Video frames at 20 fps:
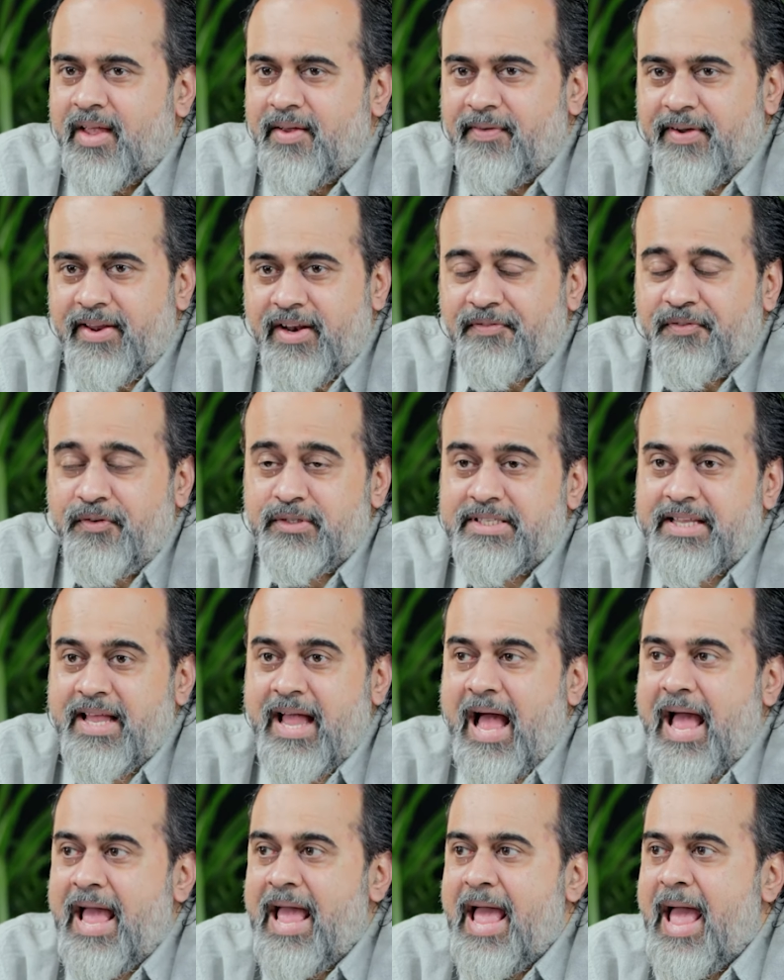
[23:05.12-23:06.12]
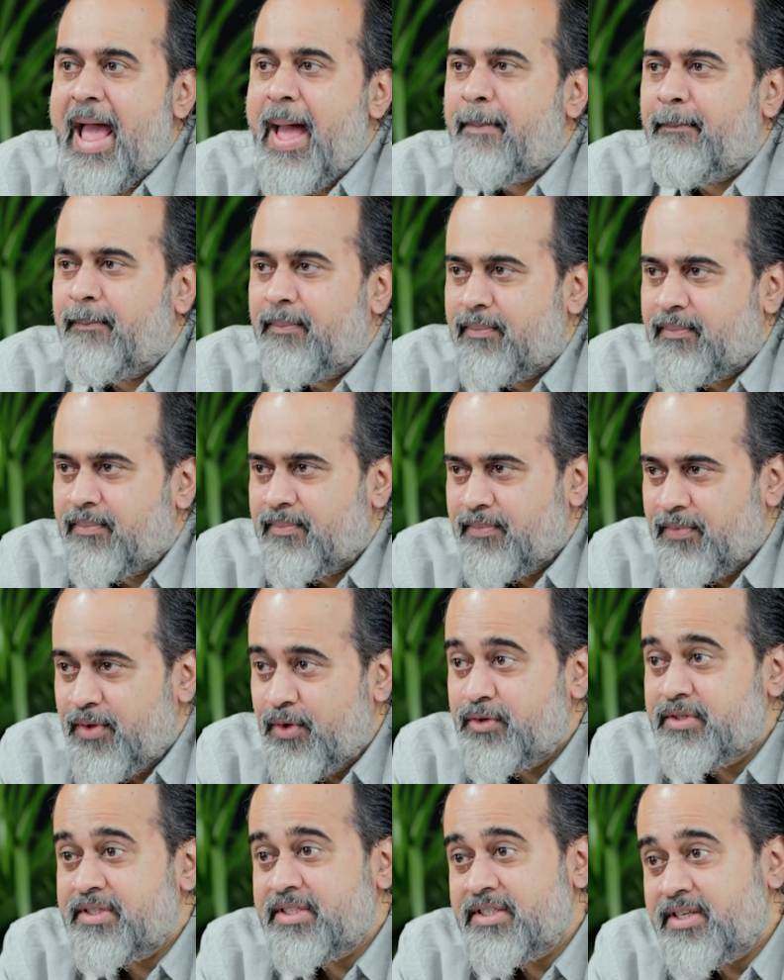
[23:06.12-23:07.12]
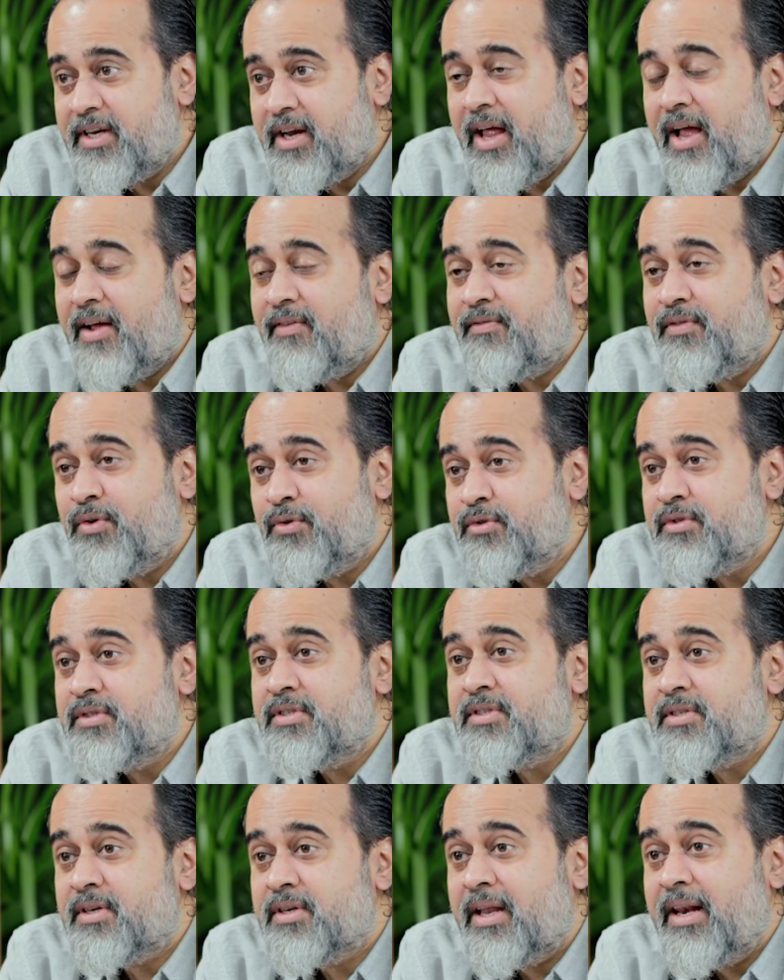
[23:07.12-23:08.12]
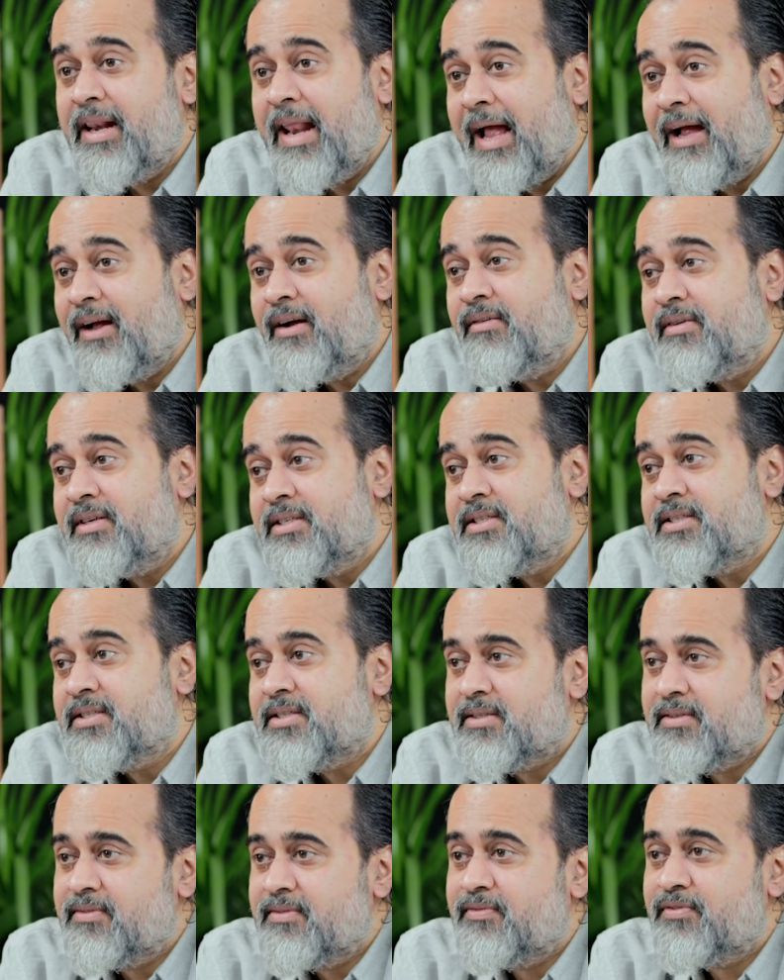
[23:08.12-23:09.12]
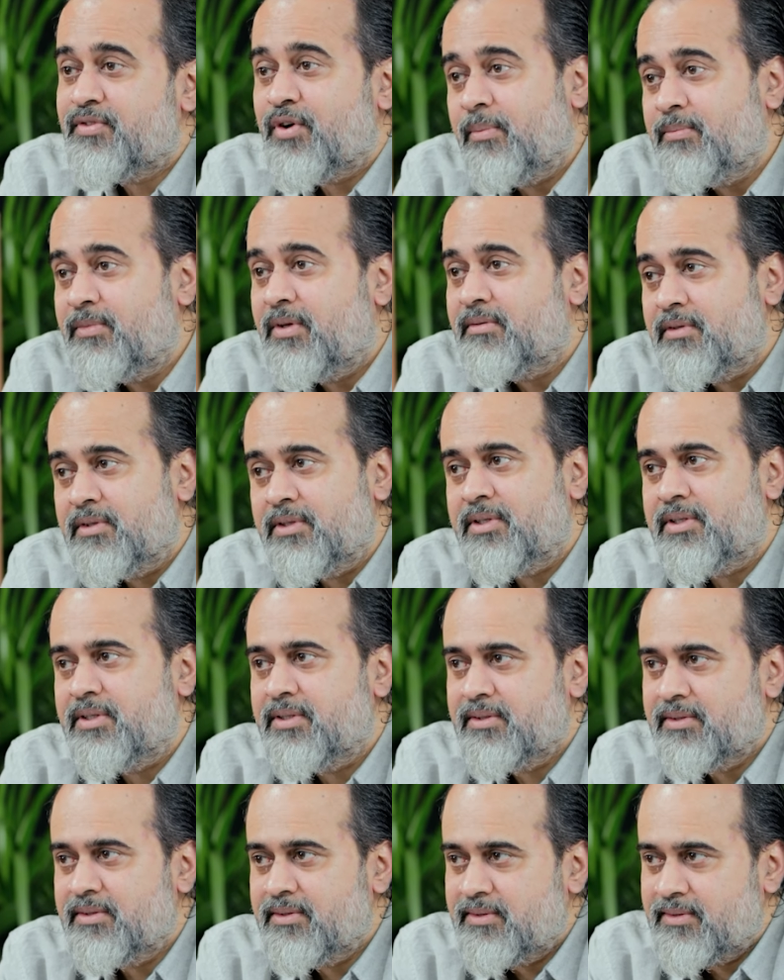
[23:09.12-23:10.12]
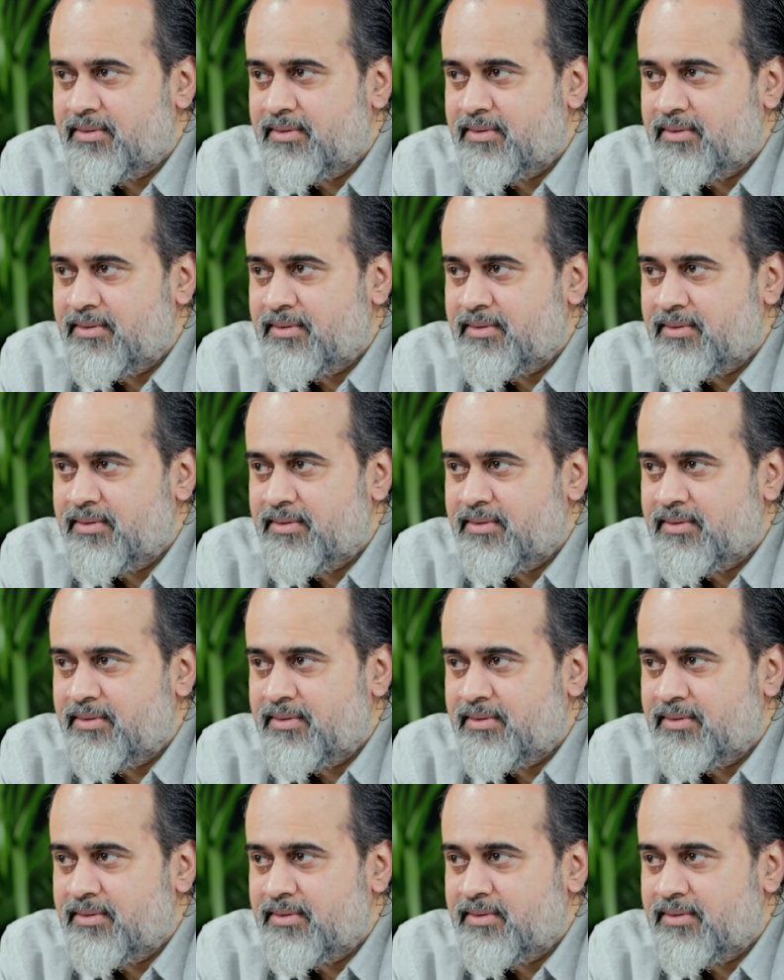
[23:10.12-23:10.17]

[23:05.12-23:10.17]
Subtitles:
Even if you say I am, you still have used a language from the world.